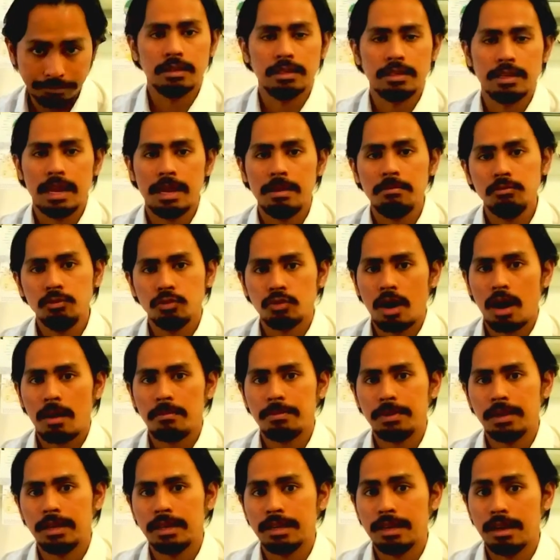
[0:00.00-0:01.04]
Name
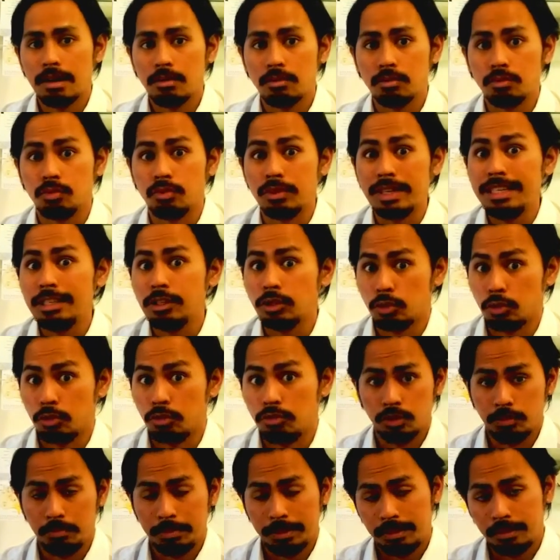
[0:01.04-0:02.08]
dropping a
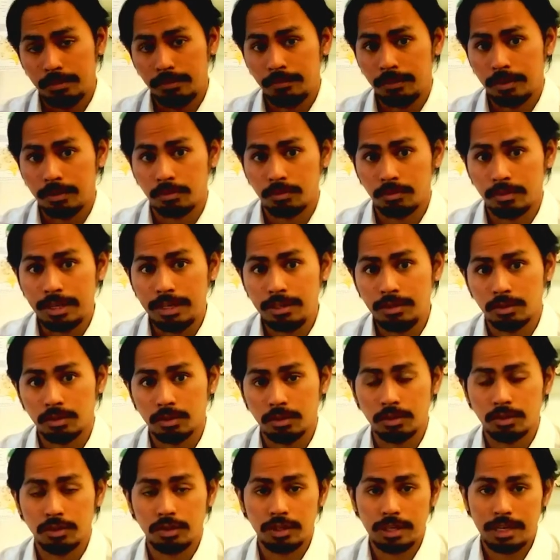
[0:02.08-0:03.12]
research, specific
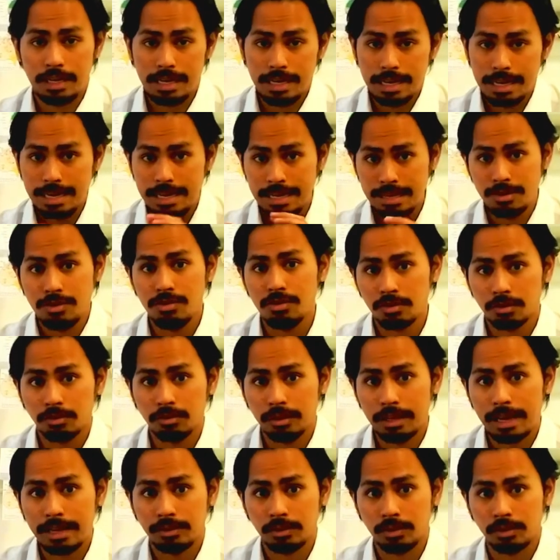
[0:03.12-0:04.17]
research in your
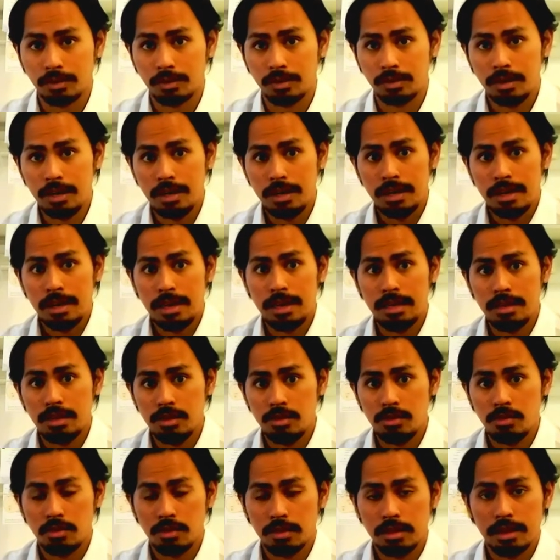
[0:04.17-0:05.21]
letter,
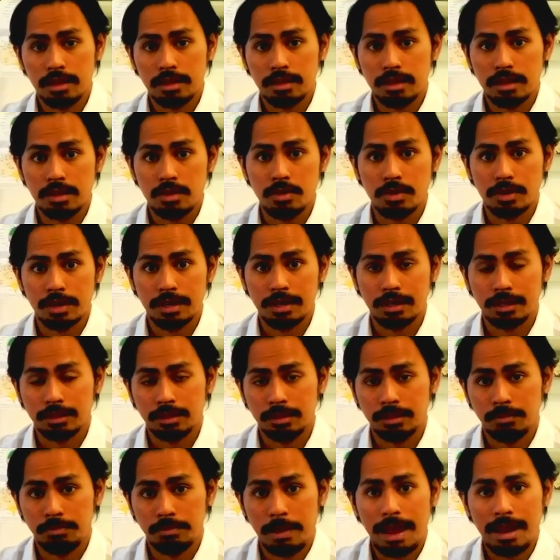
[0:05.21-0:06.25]
and you think that you can
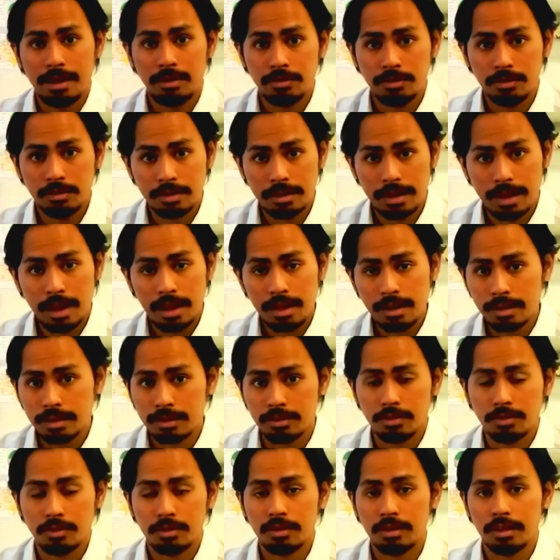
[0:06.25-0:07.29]
expand on that,
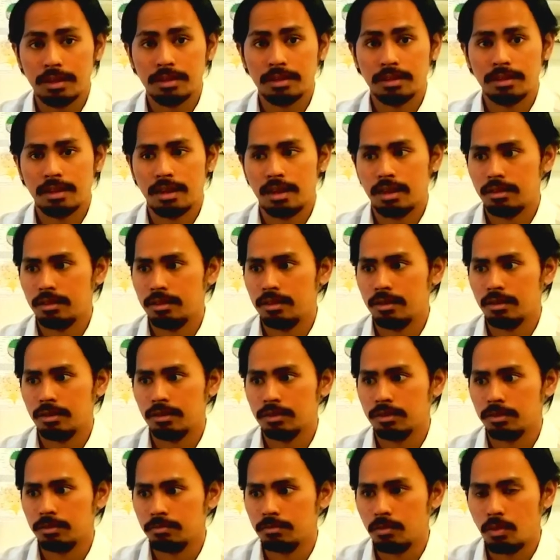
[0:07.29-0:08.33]
and you think that
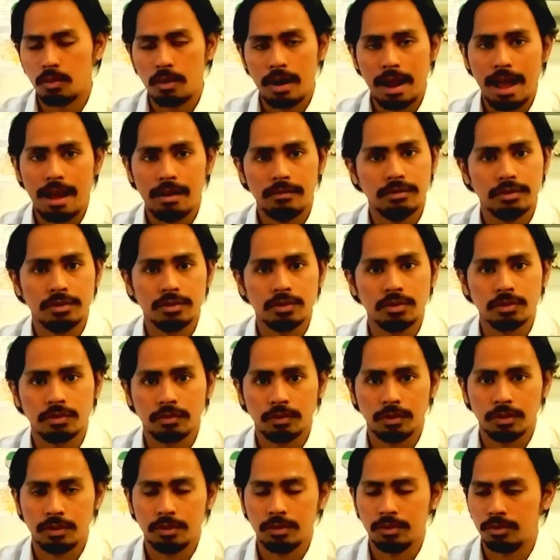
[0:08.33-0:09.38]
there's more avenues
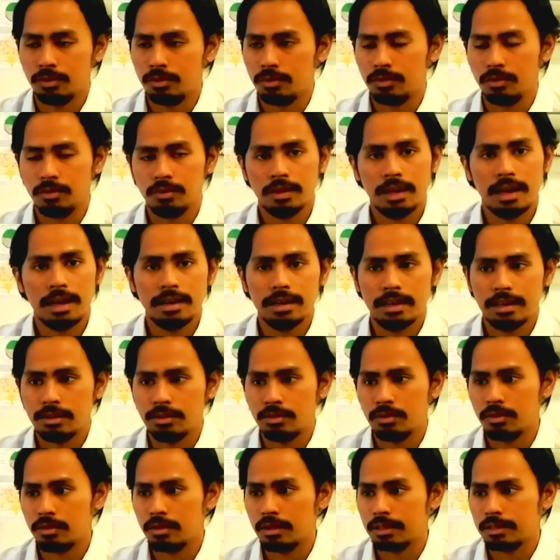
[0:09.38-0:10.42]
for you to do that,
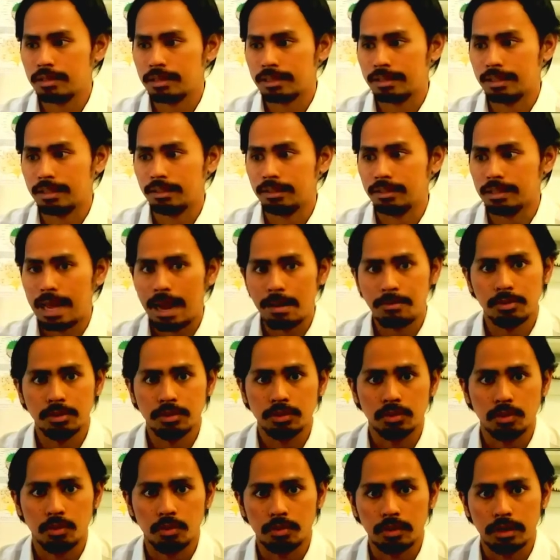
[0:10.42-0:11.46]
and you think that the
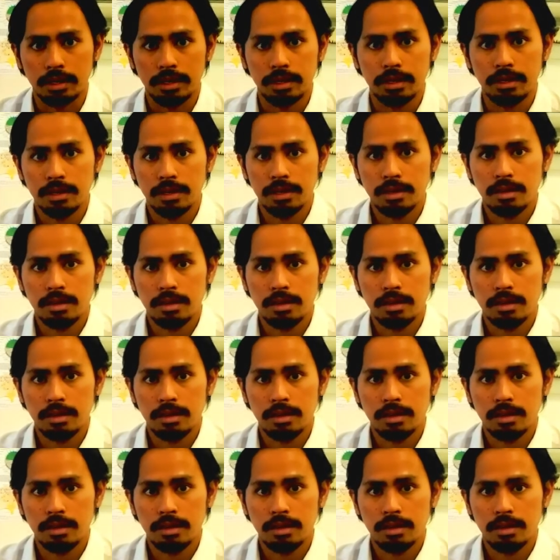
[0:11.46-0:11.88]
laboratory